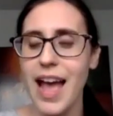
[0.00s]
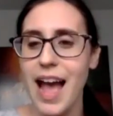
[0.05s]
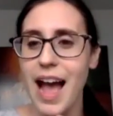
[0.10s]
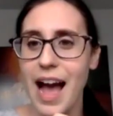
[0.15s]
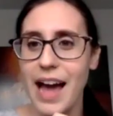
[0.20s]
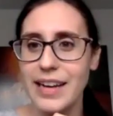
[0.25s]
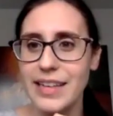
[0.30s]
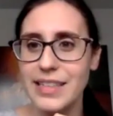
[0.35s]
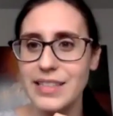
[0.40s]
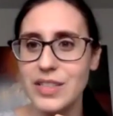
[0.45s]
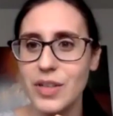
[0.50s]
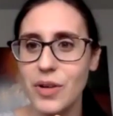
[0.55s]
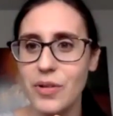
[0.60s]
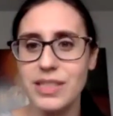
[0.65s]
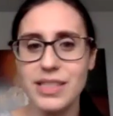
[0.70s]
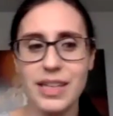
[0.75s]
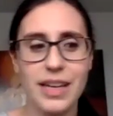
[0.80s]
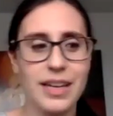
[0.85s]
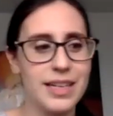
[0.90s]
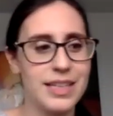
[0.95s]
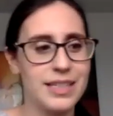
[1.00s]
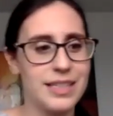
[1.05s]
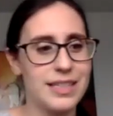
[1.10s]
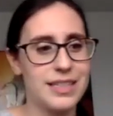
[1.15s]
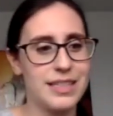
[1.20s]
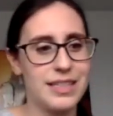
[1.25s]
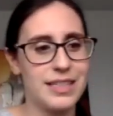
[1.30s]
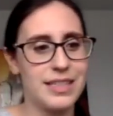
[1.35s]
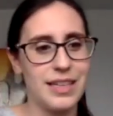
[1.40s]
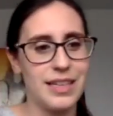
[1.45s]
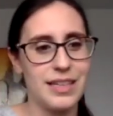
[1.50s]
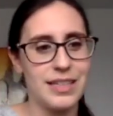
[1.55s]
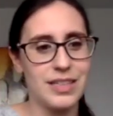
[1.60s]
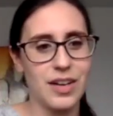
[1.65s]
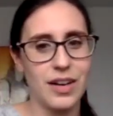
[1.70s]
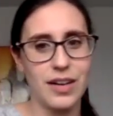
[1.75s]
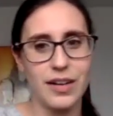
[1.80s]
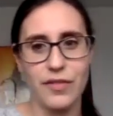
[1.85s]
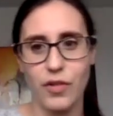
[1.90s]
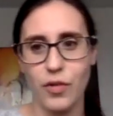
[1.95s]
And it's so exciting to see this
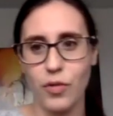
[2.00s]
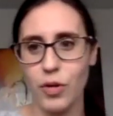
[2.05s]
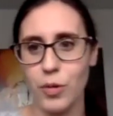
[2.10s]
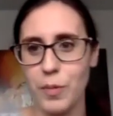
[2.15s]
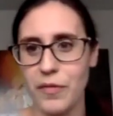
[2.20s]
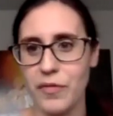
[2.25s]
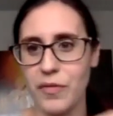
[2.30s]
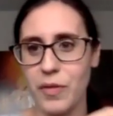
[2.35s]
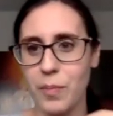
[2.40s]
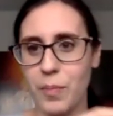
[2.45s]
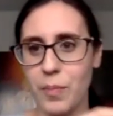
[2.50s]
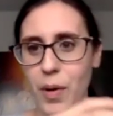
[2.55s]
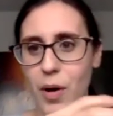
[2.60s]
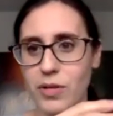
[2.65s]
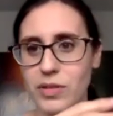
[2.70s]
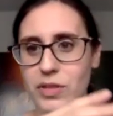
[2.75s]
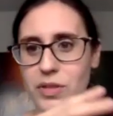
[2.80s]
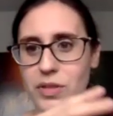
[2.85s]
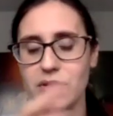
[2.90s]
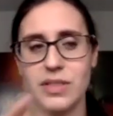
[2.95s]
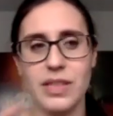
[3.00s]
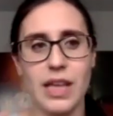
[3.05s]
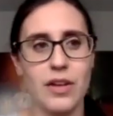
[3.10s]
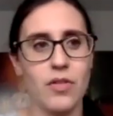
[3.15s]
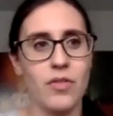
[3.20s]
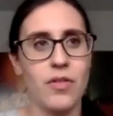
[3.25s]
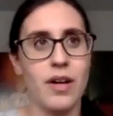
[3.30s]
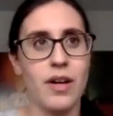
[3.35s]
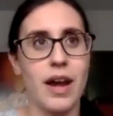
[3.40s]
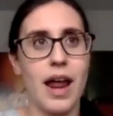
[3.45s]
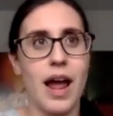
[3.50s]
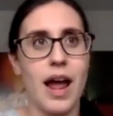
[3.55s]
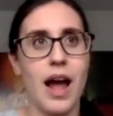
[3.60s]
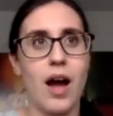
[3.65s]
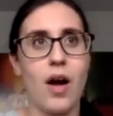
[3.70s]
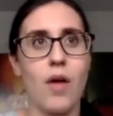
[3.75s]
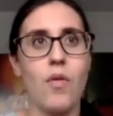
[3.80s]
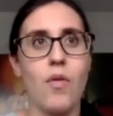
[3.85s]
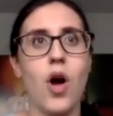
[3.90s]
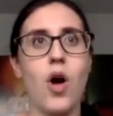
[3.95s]
kind of group of composers that are
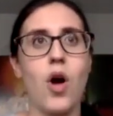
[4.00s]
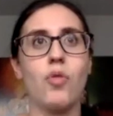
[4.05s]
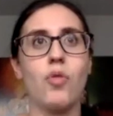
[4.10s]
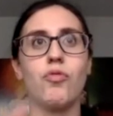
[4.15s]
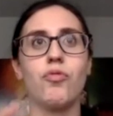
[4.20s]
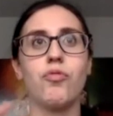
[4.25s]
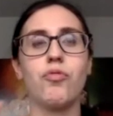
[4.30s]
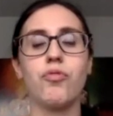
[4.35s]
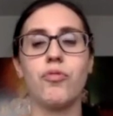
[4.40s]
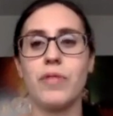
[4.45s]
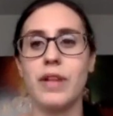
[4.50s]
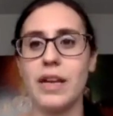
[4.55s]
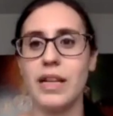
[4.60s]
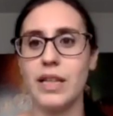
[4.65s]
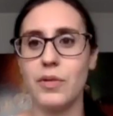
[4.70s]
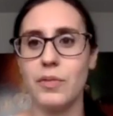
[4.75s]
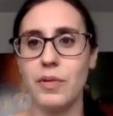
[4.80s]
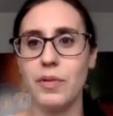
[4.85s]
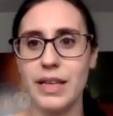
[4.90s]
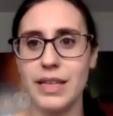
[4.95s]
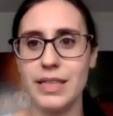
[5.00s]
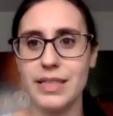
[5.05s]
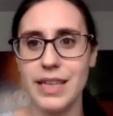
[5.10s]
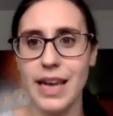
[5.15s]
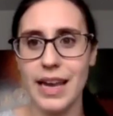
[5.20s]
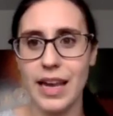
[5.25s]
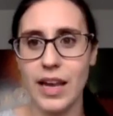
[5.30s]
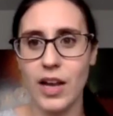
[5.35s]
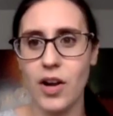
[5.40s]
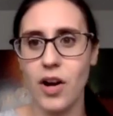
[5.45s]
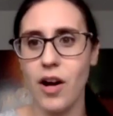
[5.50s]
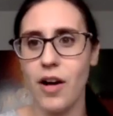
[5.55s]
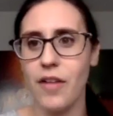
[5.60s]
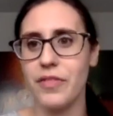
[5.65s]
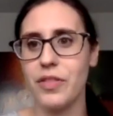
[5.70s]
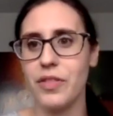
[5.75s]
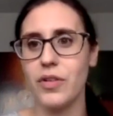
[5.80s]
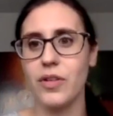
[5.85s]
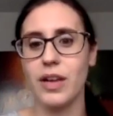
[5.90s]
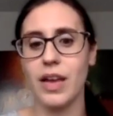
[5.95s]
now really, really taking off.
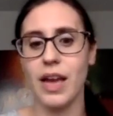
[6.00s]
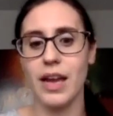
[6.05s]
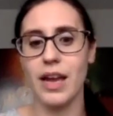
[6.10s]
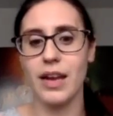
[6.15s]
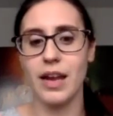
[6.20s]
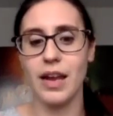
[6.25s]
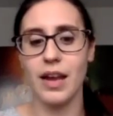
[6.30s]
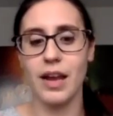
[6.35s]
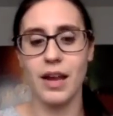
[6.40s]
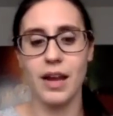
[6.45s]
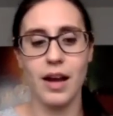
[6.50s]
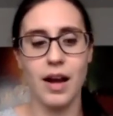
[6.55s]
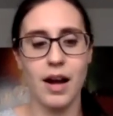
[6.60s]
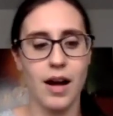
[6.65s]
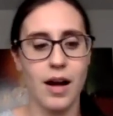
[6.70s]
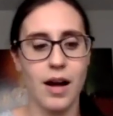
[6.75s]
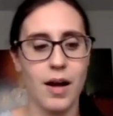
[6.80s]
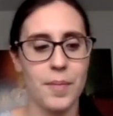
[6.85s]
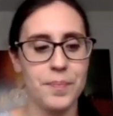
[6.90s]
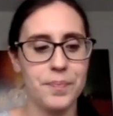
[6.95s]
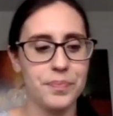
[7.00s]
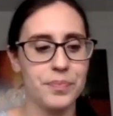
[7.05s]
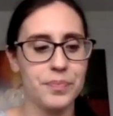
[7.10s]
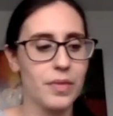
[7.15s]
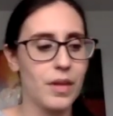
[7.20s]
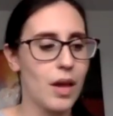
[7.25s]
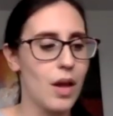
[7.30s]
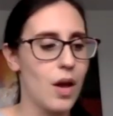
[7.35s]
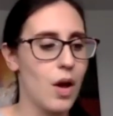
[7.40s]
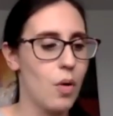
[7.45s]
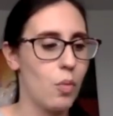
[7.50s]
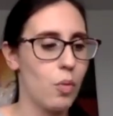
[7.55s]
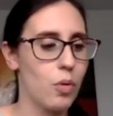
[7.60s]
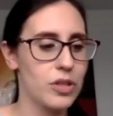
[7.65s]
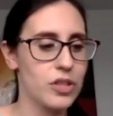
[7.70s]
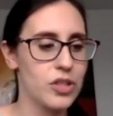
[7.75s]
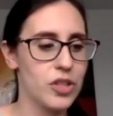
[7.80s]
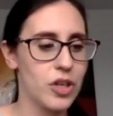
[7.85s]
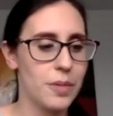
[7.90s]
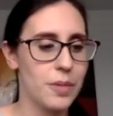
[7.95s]
They're getting
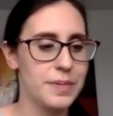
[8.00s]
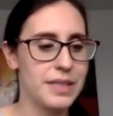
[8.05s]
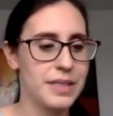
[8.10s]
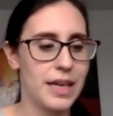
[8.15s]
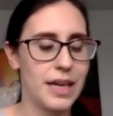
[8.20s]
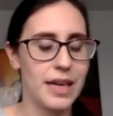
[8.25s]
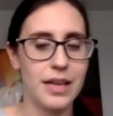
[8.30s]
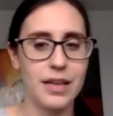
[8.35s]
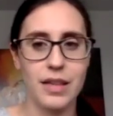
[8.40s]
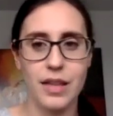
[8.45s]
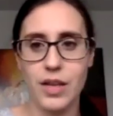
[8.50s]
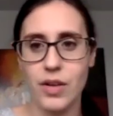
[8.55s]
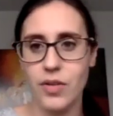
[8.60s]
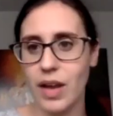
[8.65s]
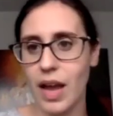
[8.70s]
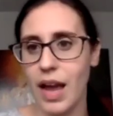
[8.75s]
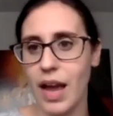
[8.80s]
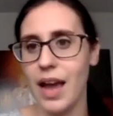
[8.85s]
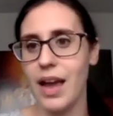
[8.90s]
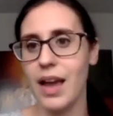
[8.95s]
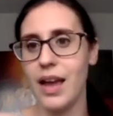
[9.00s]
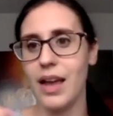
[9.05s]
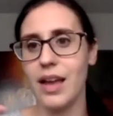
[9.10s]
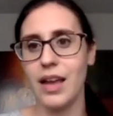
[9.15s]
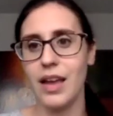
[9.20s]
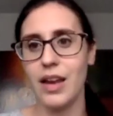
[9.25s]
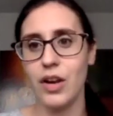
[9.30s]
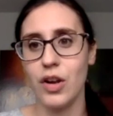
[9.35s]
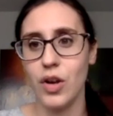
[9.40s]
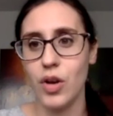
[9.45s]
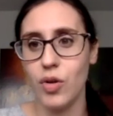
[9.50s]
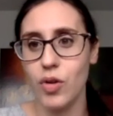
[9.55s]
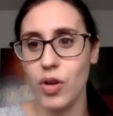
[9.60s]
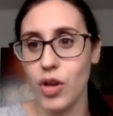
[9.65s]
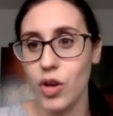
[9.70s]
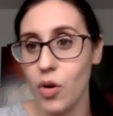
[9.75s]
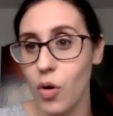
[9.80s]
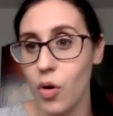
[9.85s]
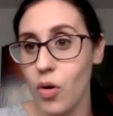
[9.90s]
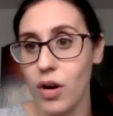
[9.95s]
workshops in the UK, in New
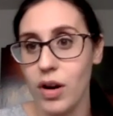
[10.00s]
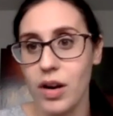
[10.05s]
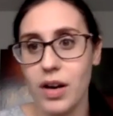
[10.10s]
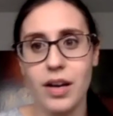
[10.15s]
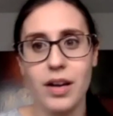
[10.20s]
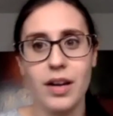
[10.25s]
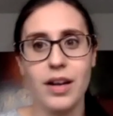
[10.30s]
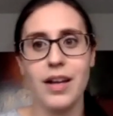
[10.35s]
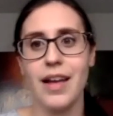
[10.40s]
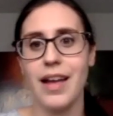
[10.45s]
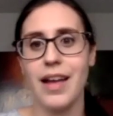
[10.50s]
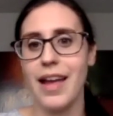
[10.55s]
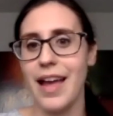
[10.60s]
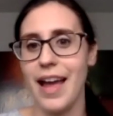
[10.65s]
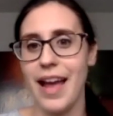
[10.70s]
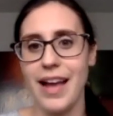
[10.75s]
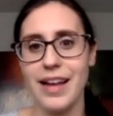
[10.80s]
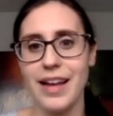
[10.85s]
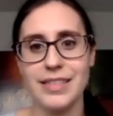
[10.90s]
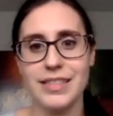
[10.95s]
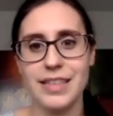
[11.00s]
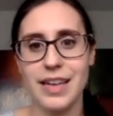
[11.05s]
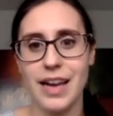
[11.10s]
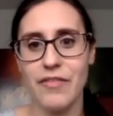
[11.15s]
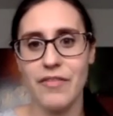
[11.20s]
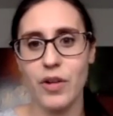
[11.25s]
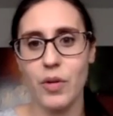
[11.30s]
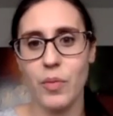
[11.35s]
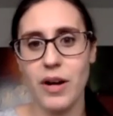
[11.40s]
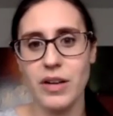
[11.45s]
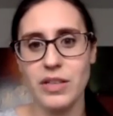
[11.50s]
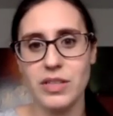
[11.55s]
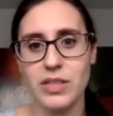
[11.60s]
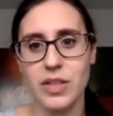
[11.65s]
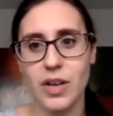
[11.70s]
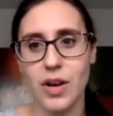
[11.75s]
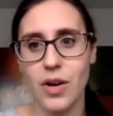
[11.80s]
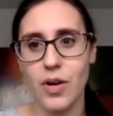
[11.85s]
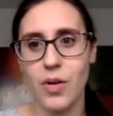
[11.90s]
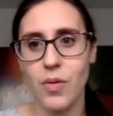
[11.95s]
York, and everywhere.
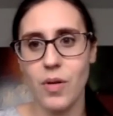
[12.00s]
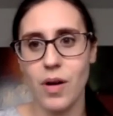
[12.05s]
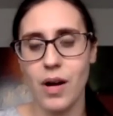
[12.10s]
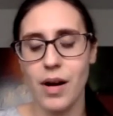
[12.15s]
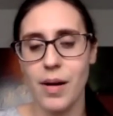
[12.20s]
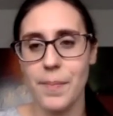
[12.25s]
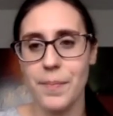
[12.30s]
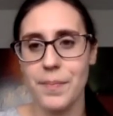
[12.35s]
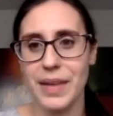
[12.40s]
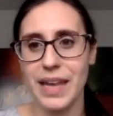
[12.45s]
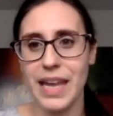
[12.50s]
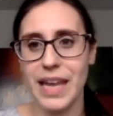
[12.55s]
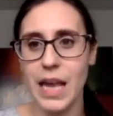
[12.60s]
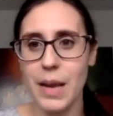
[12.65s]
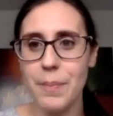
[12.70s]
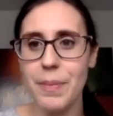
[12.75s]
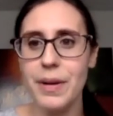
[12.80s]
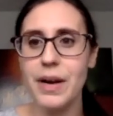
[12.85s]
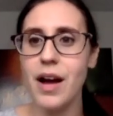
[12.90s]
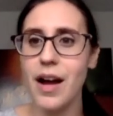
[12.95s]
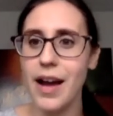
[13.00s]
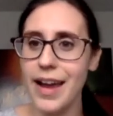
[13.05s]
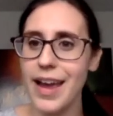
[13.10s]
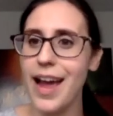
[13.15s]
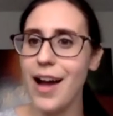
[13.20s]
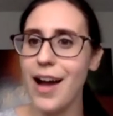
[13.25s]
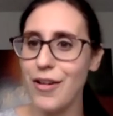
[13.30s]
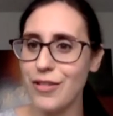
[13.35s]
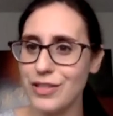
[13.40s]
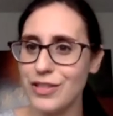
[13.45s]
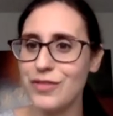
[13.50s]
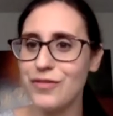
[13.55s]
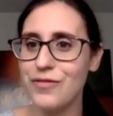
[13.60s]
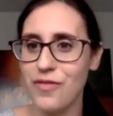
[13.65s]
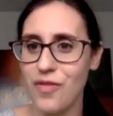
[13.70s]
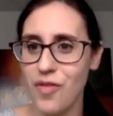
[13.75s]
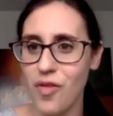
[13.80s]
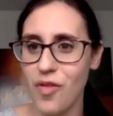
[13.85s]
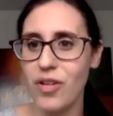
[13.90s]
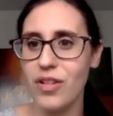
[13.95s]
So keep an eye out
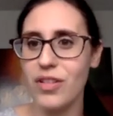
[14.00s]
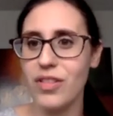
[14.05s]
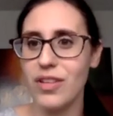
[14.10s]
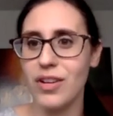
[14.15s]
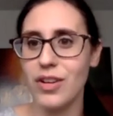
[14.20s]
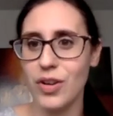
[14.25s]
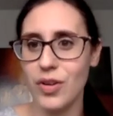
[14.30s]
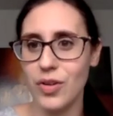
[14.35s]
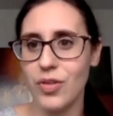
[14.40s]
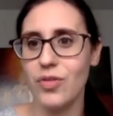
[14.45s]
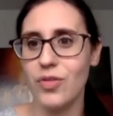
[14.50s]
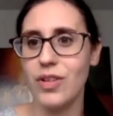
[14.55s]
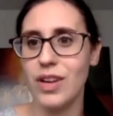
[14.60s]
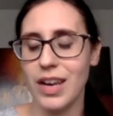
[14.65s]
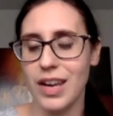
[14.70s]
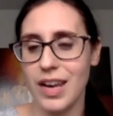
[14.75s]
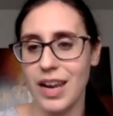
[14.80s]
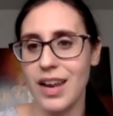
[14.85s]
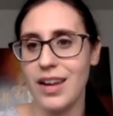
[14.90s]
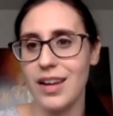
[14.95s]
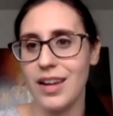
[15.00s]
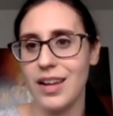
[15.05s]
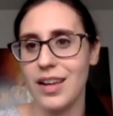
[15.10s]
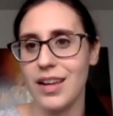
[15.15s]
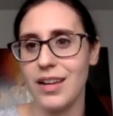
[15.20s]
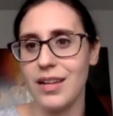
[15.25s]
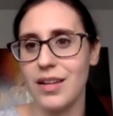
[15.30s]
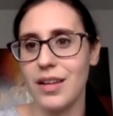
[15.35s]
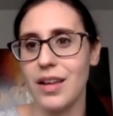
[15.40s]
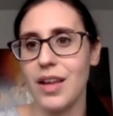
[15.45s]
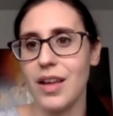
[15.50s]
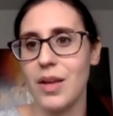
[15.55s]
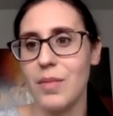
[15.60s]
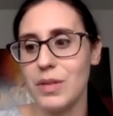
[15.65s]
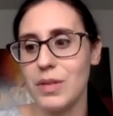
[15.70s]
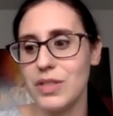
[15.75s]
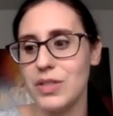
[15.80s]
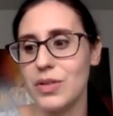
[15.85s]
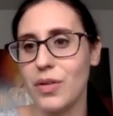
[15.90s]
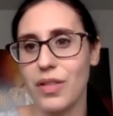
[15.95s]
for the new Canadian
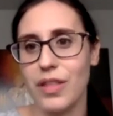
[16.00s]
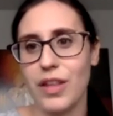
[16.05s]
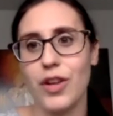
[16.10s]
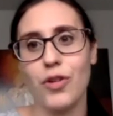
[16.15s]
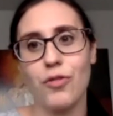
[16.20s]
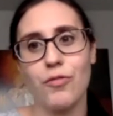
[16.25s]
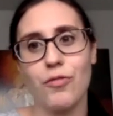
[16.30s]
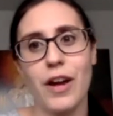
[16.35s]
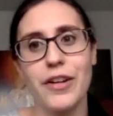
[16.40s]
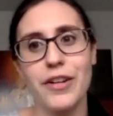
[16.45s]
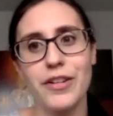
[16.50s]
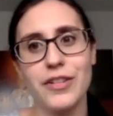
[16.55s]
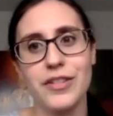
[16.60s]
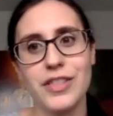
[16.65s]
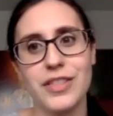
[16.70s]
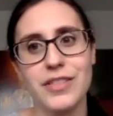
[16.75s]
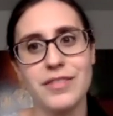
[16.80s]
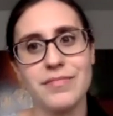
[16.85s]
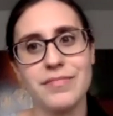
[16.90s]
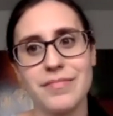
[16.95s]
musical theater writers.